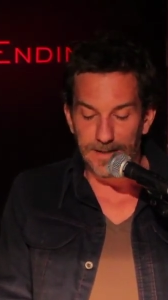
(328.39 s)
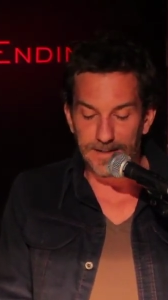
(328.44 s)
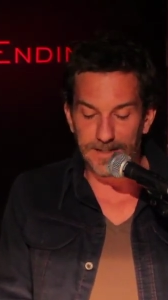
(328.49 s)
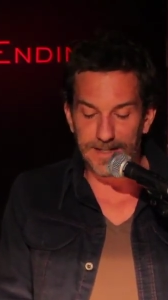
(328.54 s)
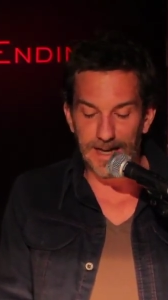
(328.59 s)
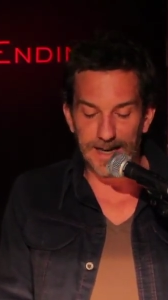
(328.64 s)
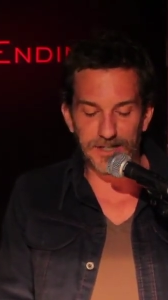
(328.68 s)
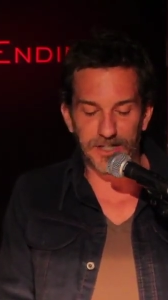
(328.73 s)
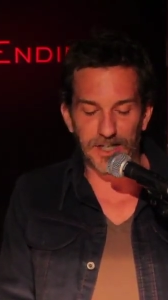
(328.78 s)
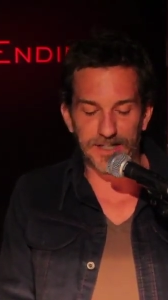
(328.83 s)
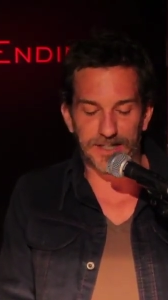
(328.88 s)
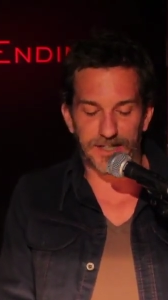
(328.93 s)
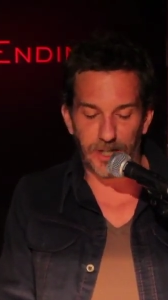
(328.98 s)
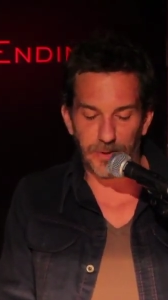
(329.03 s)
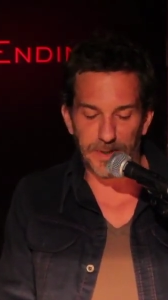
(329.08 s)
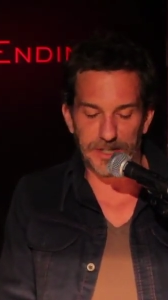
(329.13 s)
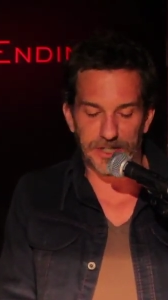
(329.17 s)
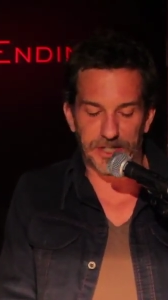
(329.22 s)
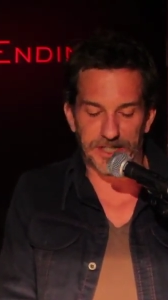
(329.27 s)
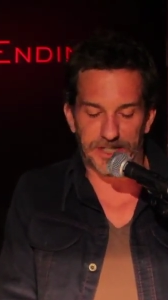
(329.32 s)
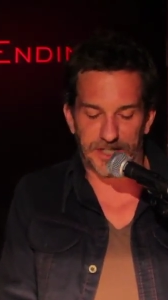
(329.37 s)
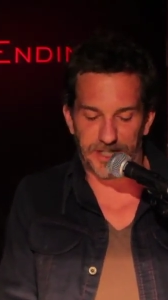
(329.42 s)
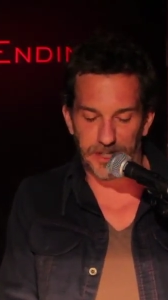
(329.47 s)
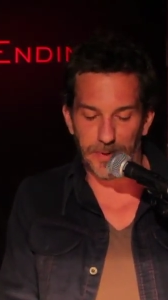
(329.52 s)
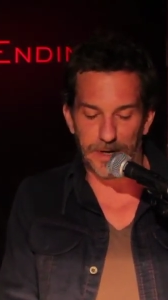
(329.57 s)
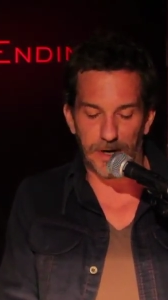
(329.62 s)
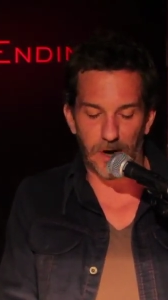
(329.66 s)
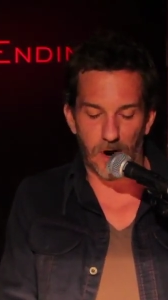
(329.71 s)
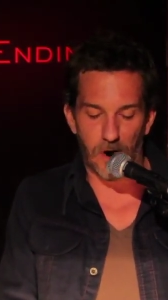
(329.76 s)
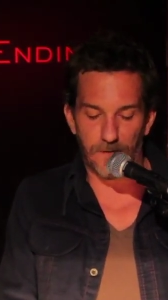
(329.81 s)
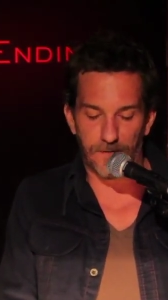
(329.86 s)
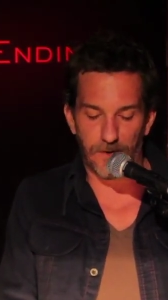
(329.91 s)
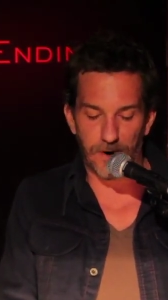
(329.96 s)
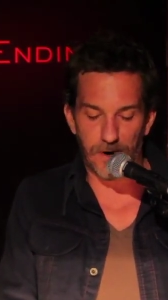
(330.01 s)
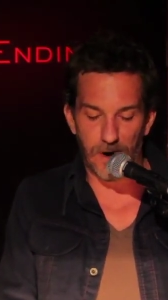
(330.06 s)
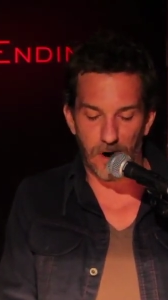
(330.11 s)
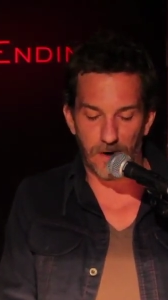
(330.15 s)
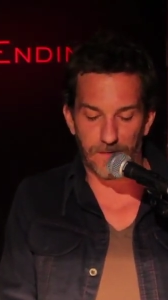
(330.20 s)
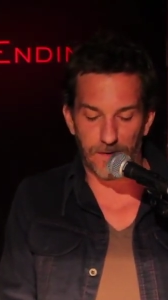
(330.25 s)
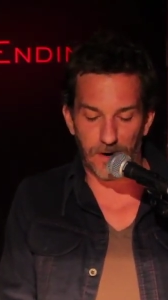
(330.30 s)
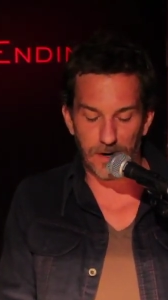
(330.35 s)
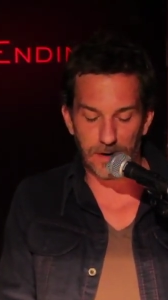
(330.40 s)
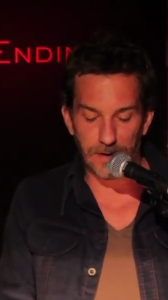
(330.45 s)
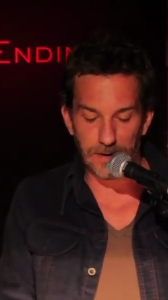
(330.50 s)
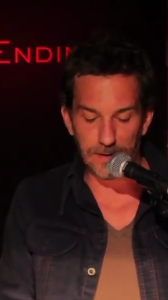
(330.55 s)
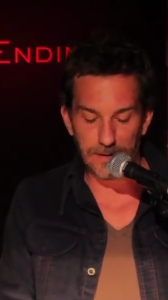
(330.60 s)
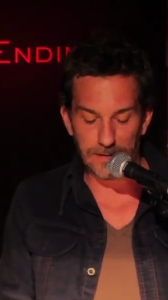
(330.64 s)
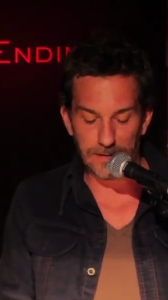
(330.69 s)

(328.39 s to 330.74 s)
Saying, just do it, over and over.